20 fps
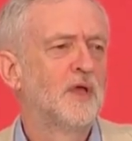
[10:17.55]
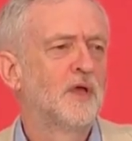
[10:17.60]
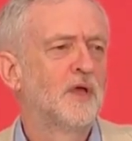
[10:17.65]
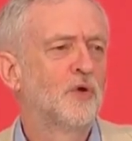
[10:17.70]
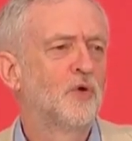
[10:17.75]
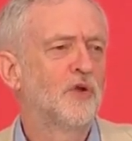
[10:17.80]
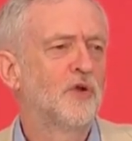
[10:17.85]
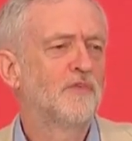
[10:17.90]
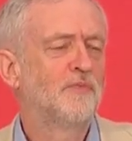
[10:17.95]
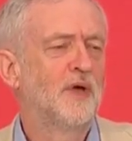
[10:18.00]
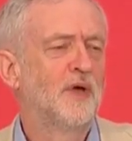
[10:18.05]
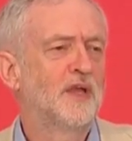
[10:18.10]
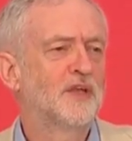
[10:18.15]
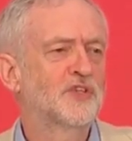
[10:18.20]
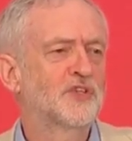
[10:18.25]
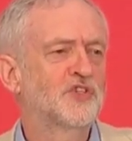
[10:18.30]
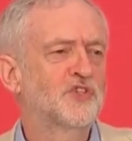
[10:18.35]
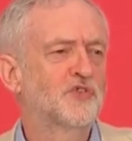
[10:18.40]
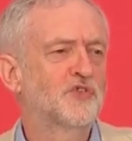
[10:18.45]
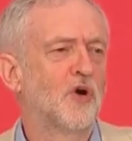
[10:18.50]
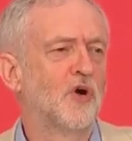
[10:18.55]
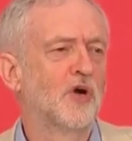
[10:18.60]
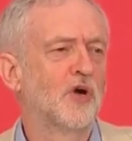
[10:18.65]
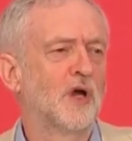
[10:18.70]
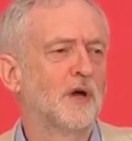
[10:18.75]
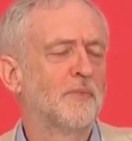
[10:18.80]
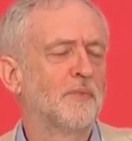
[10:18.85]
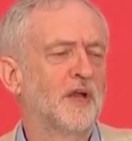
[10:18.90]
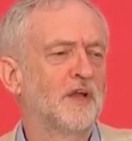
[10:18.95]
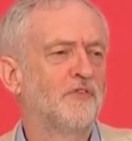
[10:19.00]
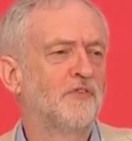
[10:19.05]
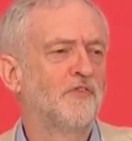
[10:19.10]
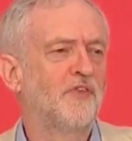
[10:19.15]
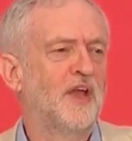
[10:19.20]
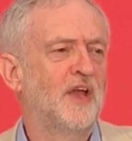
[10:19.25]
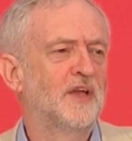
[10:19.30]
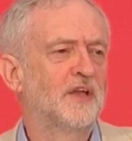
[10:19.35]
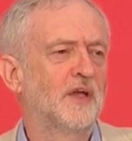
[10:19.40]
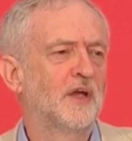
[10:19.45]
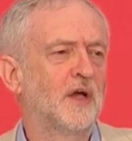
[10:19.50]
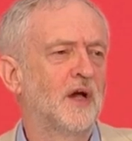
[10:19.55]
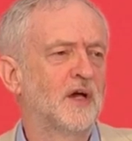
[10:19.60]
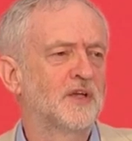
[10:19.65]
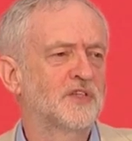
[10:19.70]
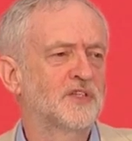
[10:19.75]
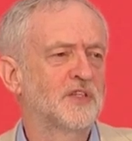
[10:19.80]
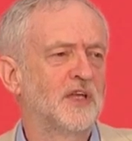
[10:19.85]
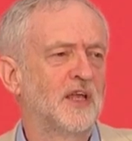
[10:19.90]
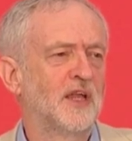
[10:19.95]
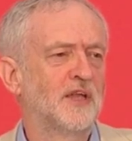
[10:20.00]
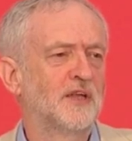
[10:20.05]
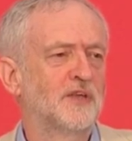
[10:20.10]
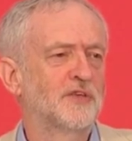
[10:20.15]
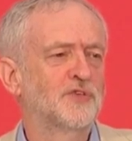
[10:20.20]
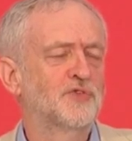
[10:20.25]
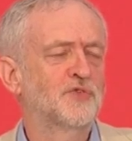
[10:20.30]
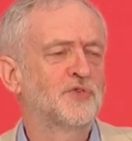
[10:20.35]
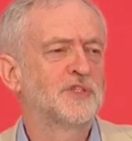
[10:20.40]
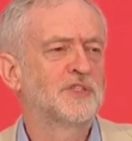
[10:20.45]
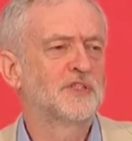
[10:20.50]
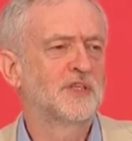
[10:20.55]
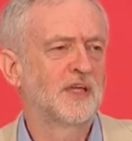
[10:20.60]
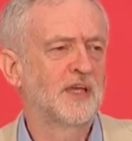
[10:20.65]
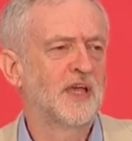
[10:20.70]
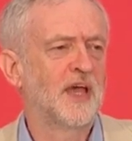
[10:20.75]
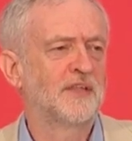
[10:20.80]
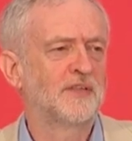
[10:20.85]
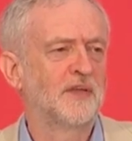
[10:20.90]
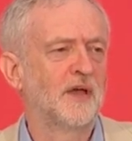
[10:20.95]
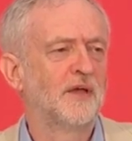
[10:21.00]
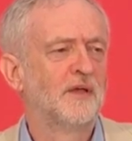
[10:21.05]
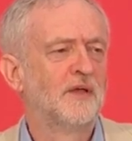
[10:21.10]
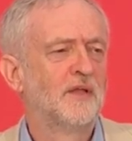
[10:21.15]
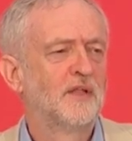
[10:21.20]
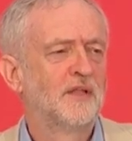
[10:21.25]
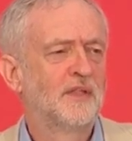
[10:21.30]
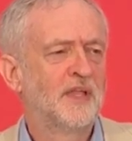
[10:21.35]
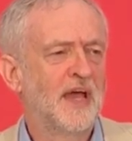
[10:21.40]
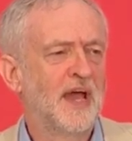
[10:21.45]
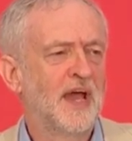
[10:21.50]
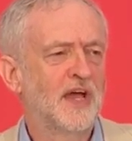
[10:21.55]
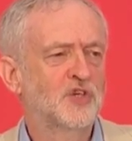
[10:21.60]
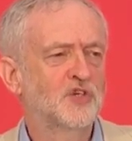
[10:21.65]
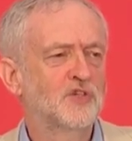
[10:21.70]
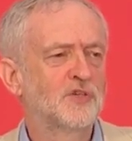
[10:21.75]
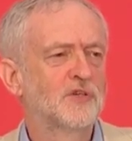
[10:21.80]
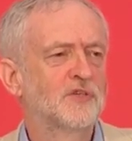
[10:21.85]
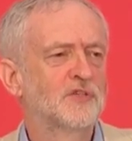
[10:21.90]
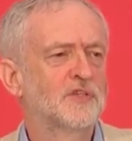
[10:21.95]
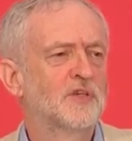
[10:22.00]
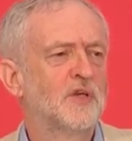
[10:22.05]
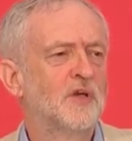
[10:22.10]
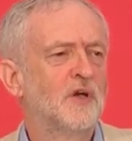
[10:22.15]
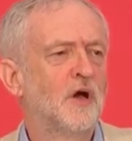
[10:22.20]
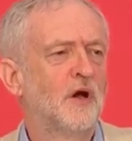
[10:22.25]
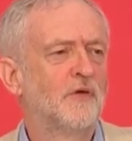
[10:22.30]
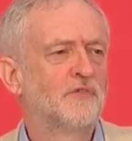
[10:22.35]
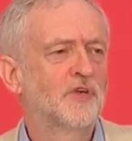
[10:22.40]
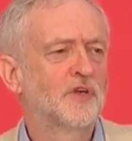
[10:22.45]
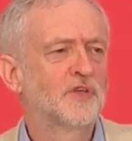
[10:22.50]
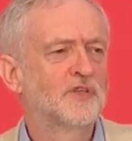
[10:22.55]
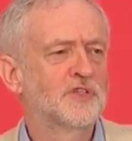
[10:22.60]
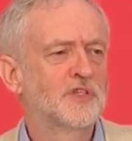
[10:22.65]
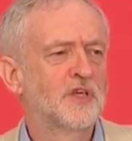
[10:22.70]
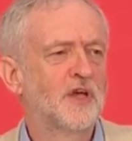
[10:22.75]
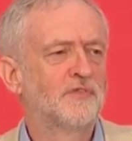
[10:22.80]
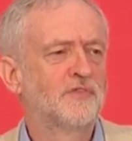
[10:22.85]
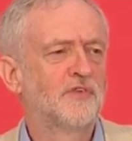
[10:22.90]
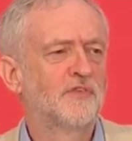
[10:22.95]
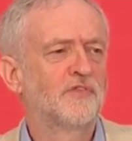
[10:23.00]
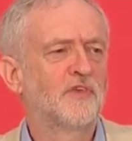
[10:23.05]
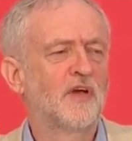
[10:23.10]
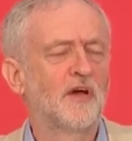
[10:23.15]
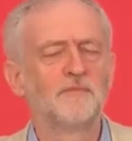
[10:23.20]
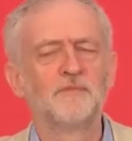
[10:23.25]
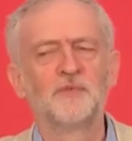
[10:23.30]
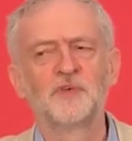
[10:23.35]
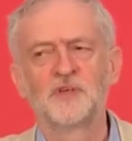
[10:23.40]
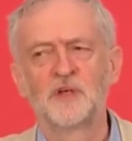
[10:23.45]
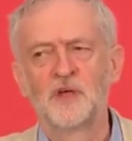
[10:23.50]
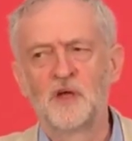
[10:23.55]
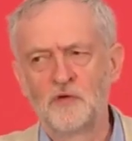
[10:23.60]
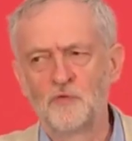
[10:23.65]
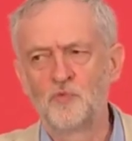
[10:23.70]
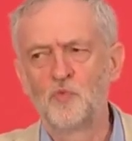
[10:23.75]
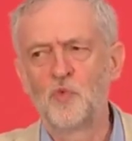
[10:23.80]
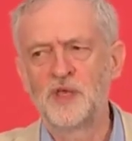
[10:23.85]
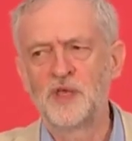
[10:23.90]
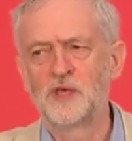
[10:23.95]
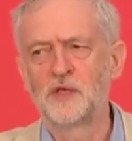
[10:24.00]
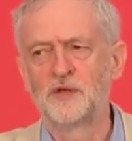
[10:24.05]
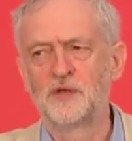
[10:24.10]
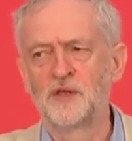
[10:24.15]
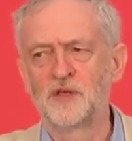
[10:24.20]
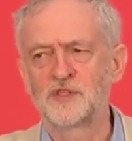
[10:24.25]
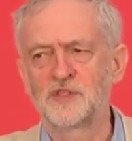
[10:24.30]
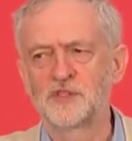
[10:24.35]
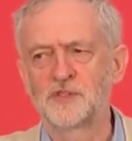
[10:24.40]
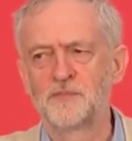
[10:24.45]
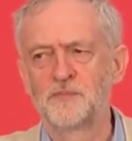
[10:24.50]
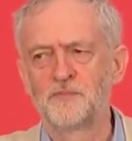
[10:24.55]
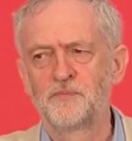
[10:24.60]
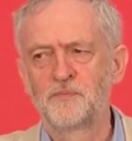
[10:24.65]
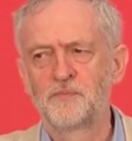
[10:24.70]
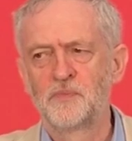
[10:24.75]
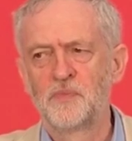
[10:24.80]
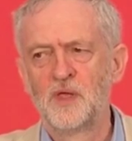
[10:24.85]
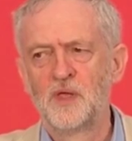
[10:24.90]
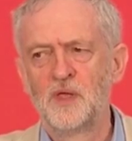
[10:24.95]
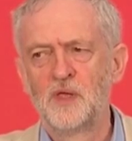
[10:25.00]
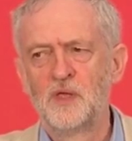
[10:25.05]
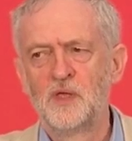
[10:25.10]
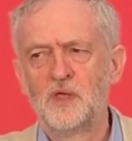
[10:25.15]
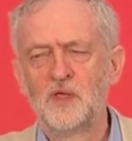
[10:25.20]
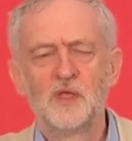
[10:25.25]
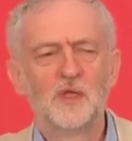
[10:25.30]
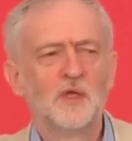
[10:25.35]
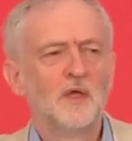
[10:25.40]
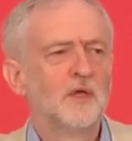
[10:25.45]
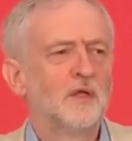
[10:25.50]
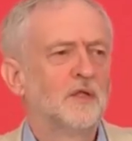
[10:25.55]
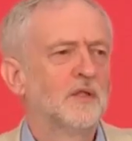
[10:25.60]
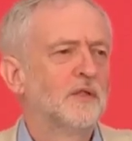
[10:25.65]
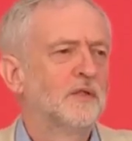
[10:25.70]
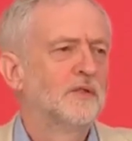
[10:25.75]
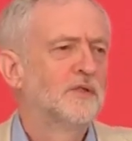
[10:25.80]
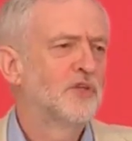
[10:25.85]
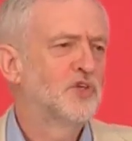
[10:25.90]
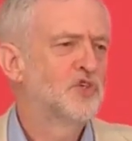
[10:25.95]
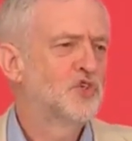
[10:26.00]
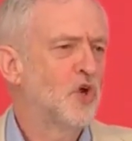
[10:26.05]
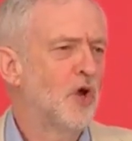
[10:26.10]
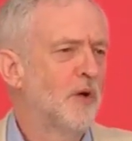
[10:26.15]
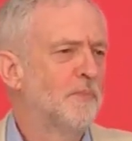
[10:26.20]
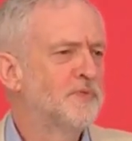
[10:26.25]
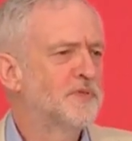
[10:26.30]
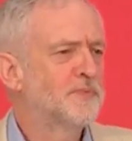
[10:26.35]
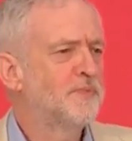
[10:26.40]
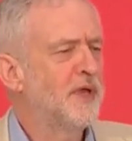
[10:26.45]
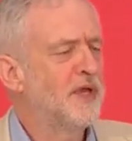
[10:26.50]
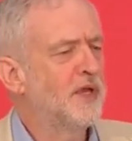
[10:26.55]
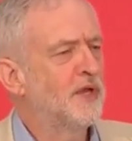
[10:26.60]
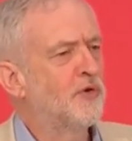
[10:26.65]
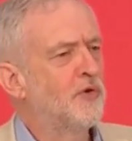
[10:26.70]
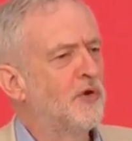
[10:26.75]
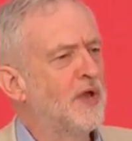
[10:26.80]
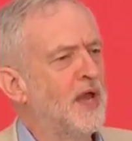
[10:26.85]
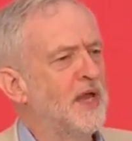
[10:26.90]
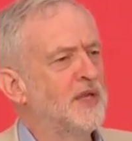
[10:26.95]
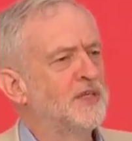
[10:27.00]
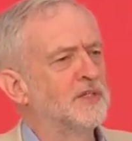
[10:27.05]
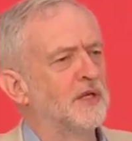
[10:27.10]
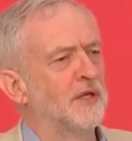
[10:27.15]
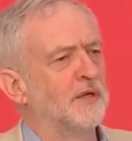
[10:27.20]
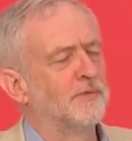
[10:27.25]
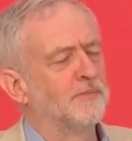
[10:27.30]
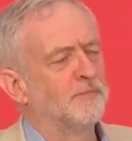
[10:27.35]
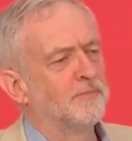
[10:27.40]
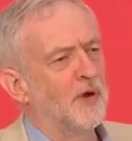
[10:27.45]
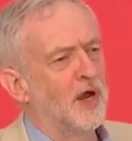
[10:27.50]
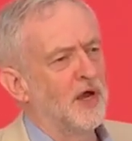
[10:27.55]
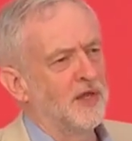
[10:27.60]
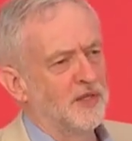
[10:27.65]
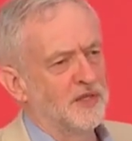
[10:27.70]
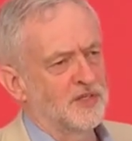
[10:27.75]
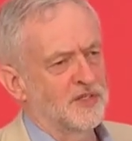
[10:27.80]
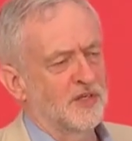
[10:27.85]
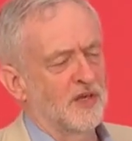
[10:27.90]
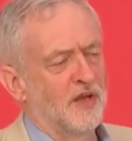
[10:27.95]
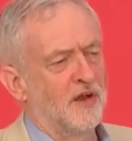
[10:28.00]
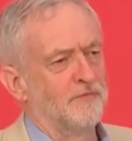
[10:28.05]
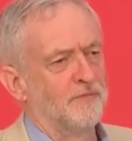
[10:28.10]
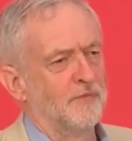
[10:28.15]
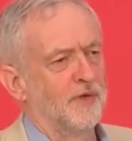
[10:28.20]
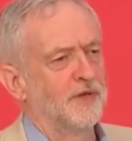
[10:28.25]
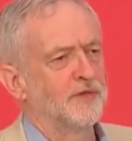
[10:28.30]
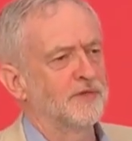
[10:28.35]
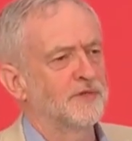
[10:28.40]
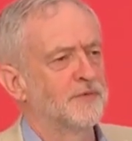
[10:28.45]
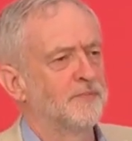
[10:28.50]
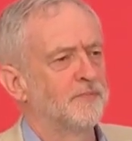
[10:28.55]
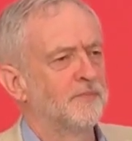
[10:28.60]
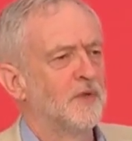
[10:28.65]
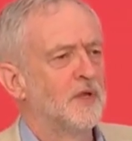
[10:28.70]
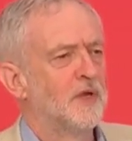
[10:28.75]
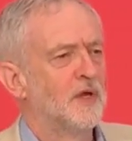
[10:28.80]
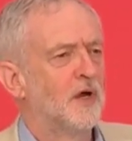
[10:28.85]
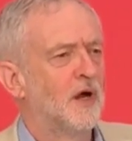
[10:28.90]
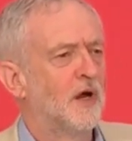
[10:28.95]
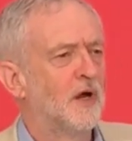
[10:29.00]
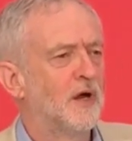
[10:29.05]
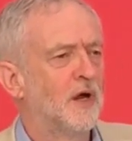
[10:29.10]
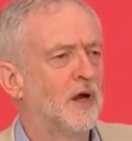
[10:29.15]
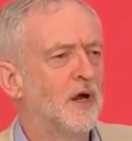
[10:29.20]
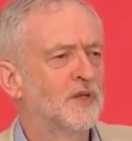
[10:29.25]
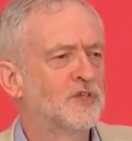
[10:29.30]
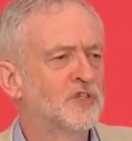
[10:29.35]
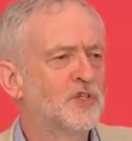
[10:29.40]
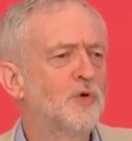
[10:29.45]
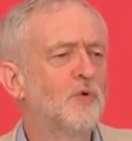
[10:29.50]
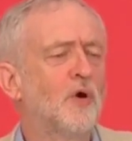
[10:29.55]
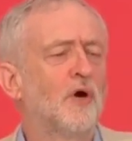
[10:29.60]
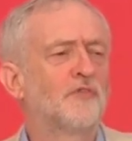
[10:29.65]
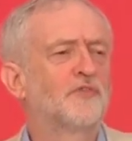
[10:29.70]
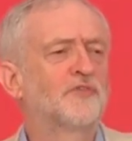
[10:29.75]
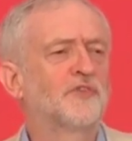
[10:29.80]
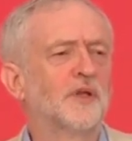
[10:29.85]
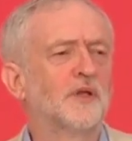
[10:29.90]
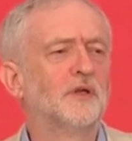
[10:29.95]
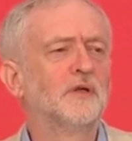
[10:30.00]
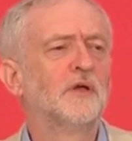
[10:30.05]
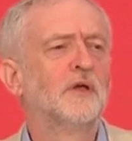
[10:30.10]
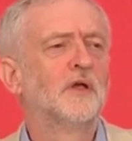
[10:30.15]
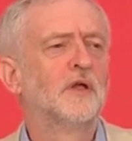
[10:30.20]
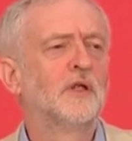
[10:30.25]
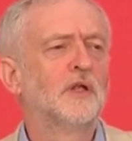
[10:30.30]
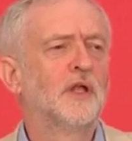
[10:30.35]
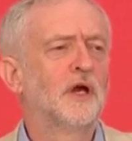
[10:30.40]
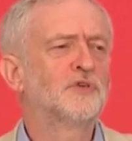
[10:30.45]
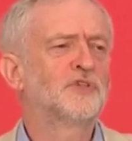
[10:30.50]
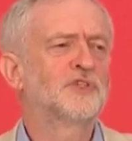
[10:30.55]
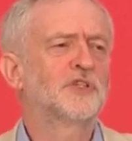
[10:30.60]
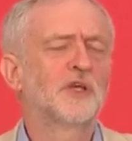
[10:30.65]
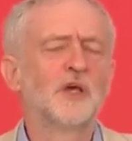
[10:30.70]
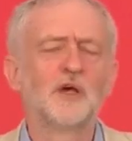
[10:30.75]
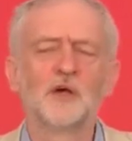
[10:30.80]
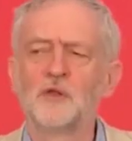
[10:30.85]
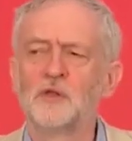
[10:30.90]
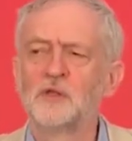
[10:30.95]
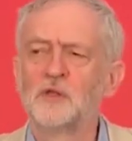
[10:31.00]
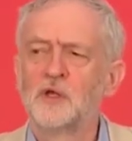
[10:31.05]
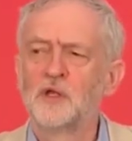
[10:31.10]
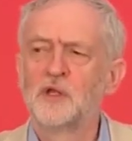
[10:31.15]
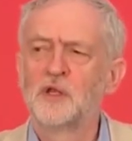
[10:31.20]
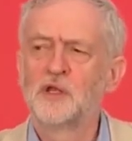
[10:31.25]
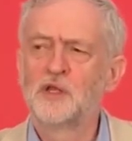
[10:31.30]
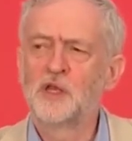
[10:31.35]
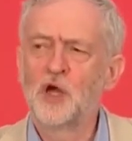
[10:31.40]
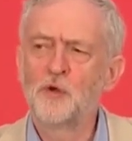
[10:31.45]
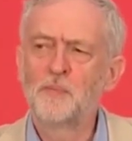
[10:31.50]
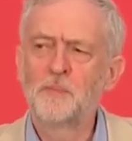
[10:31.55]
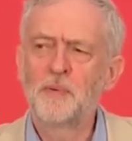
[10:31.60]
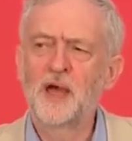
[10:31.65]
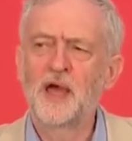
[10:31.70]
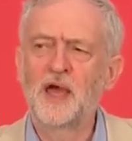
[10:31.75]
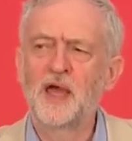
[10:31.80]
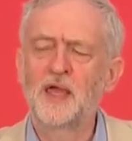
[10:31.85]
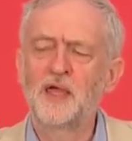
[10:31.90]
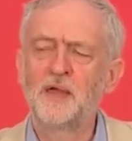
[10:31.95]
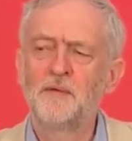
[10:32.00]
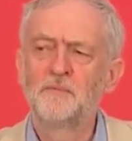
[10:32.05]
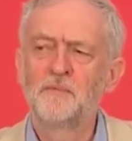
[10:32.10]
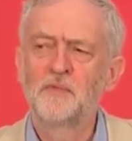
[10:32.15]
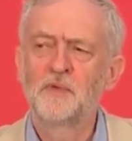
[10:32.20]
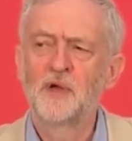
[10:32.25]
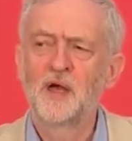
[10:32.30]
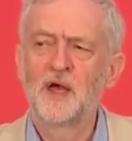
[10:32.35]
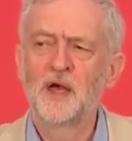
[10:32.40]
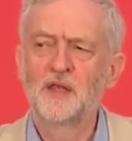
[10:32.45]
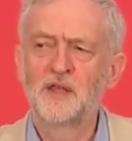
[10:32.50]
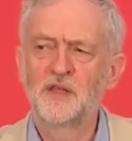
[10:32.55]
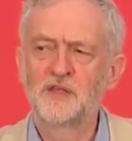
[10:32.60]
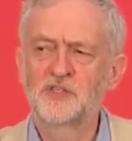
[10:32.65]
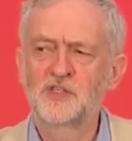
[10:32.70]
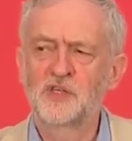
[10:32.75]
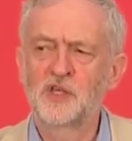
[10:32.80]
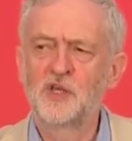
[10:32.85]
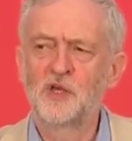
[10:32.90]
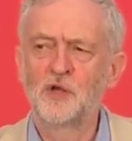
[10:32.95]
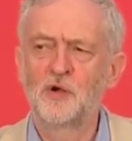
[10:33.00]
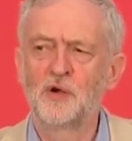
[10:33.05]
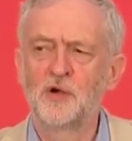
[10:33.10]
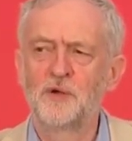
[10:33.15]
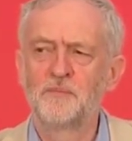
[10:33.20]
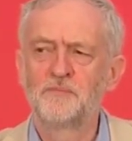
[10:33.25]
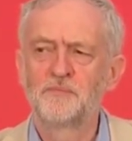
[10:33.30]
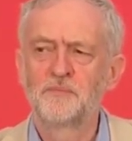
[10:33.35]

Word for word: Could have made us stronger by defending our steel industries together. The actions of the Conservative government have weakened us. The jobs being created by this government are too often low skill, low pay, and insecure.